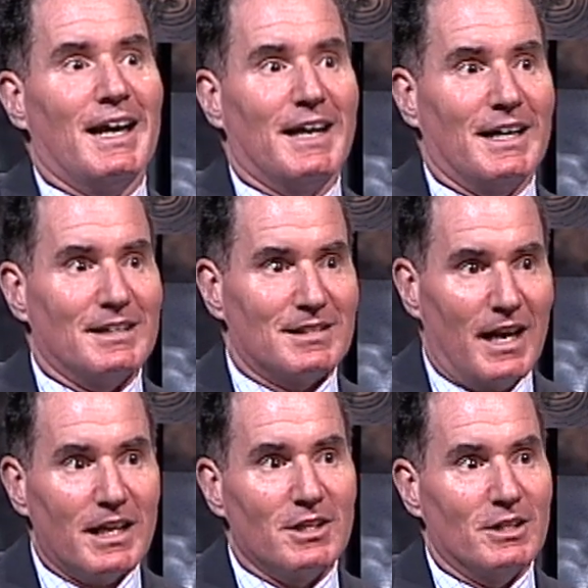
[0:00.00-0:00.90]

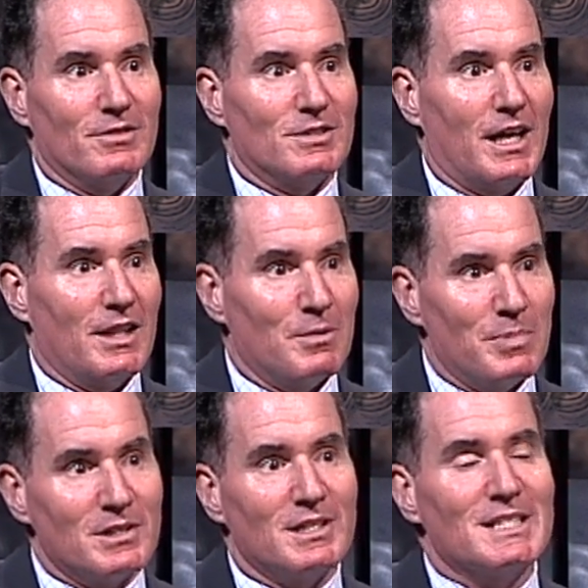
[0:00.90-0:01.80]
executives and the
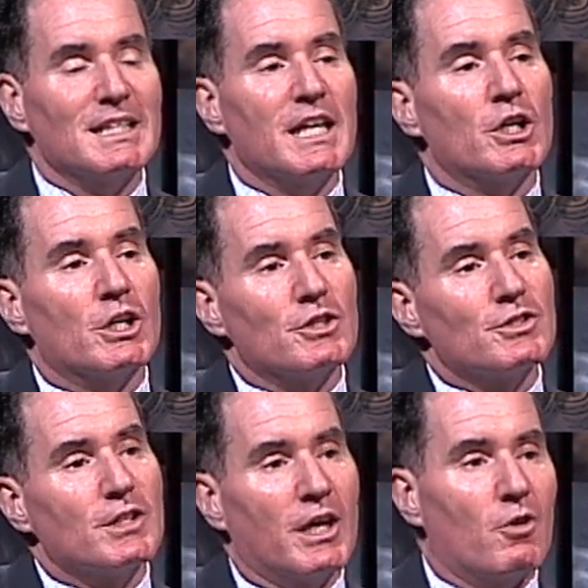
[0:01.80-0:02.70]
business
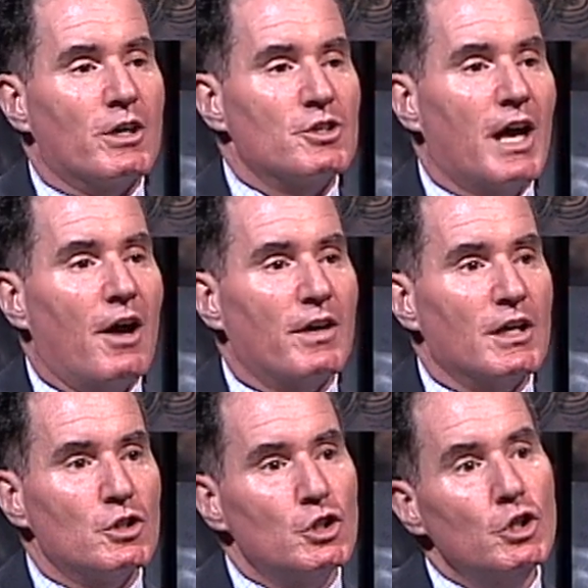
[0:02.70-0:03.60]
leaders in Orange County
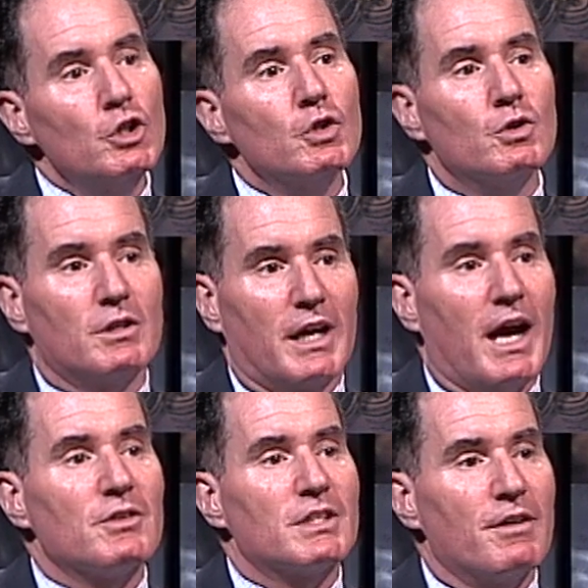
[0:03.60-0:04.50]
to
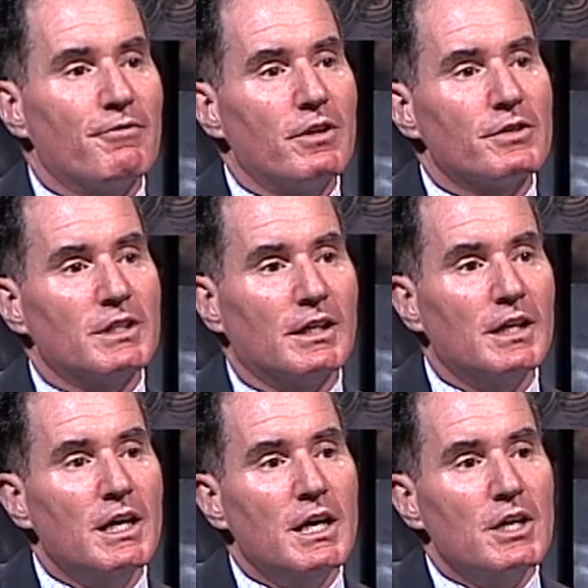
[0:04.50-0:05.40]
Cal State Fullerton
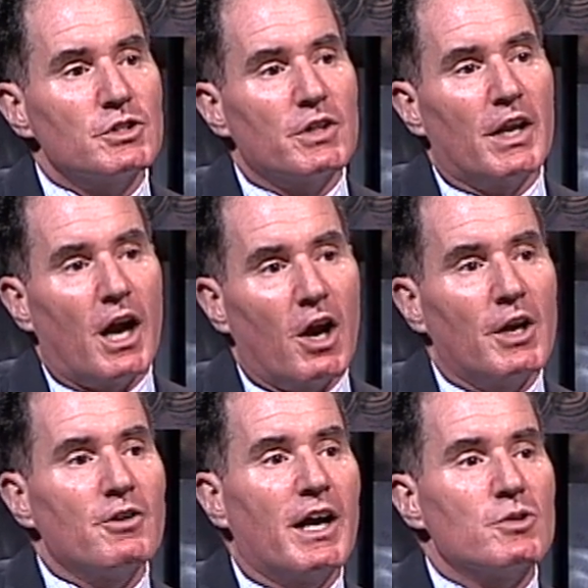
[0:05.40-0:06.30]
so that our
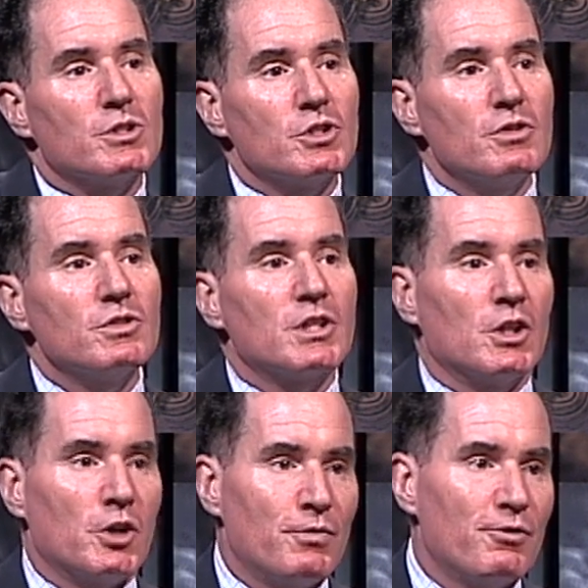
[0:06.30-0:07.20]
undergraduate students can
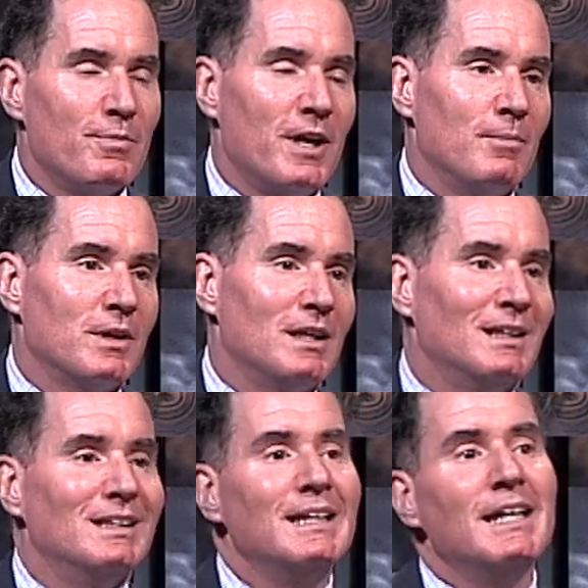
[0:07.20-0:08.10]
learn from them, can
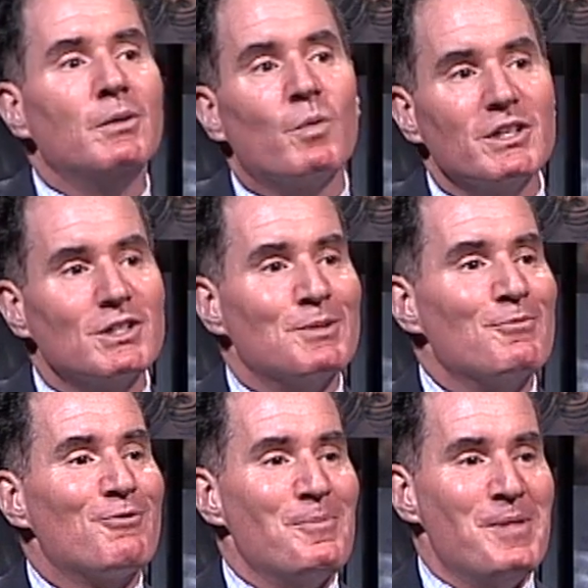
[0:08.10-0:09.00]
glean wisdom
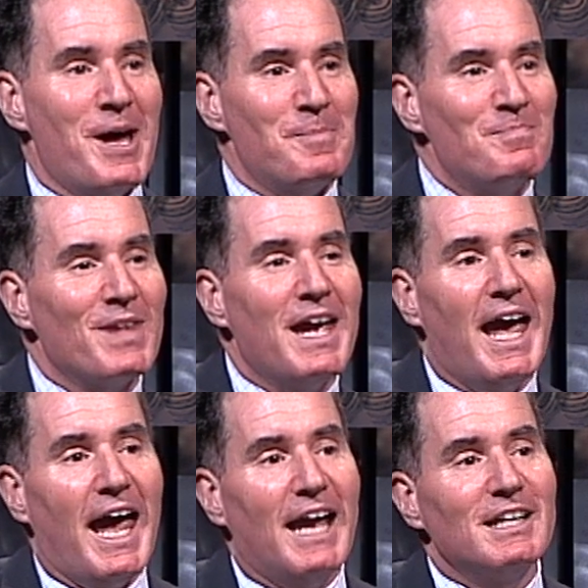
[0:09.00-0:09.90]
from them,
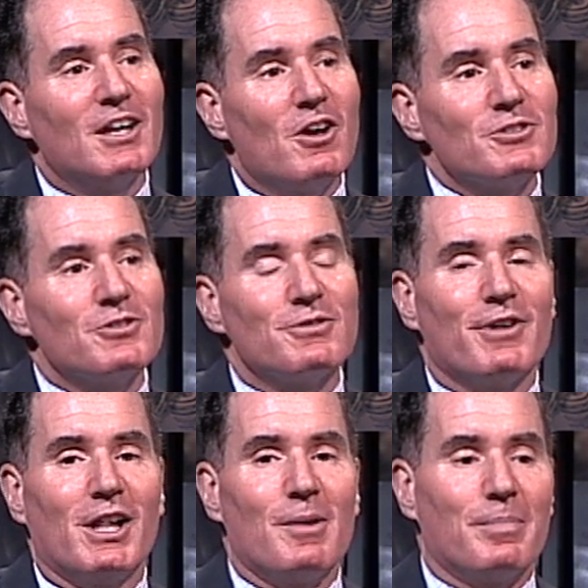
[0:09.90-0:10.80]
and can also
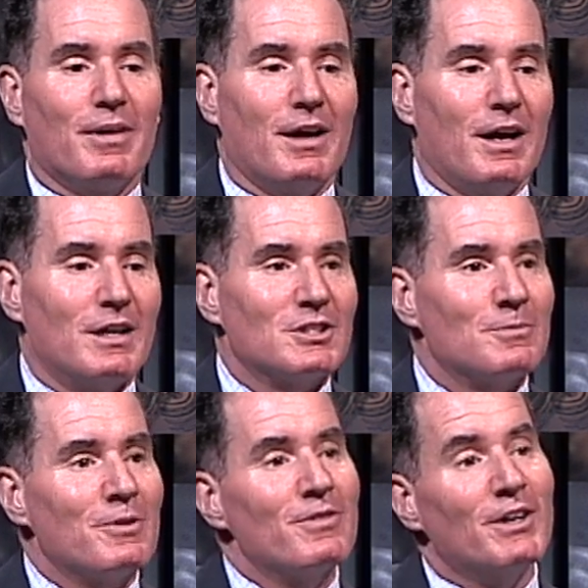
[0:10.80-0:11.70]
develop uh,
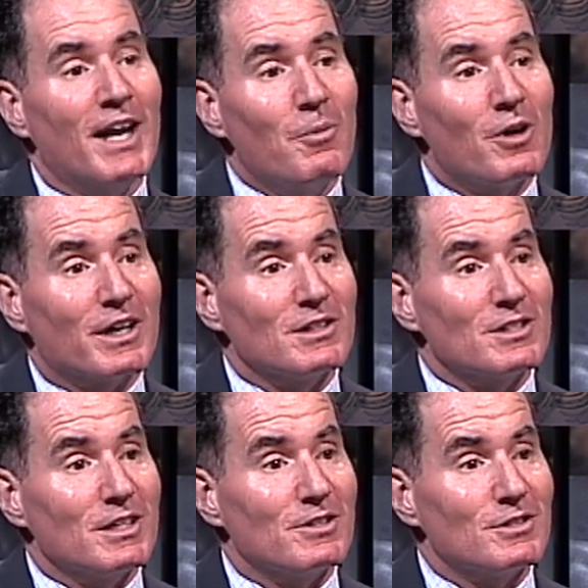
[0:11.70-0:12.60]
some of their networking
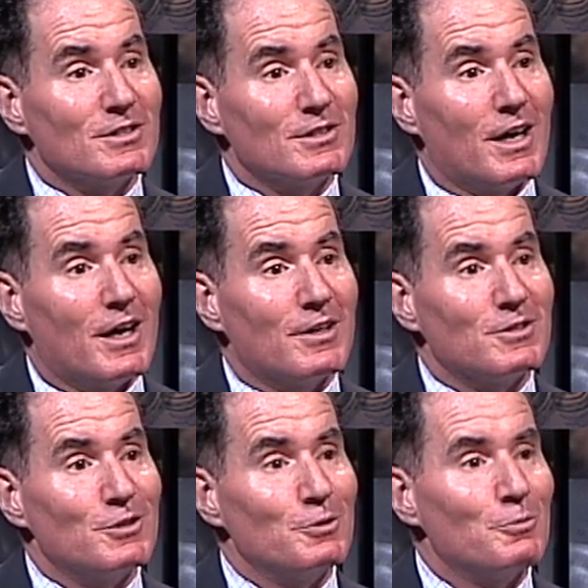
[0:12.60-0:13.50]
skills uh,
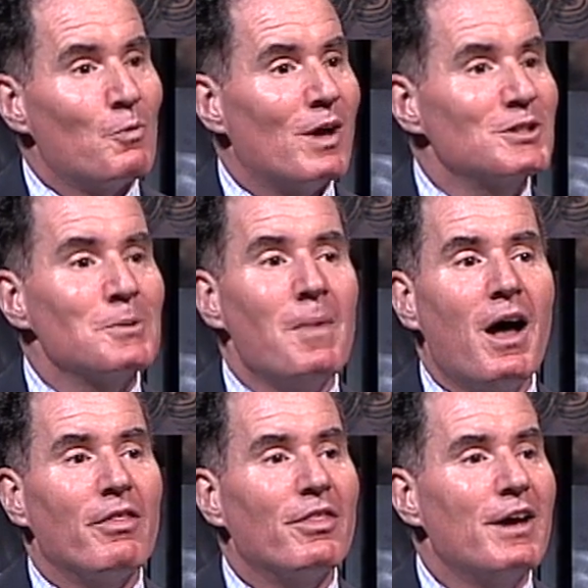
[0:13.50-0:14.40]
to once a
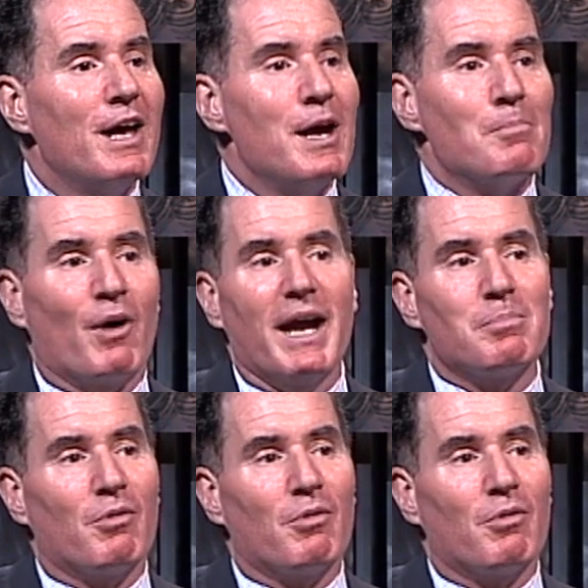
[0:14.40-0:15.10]
month break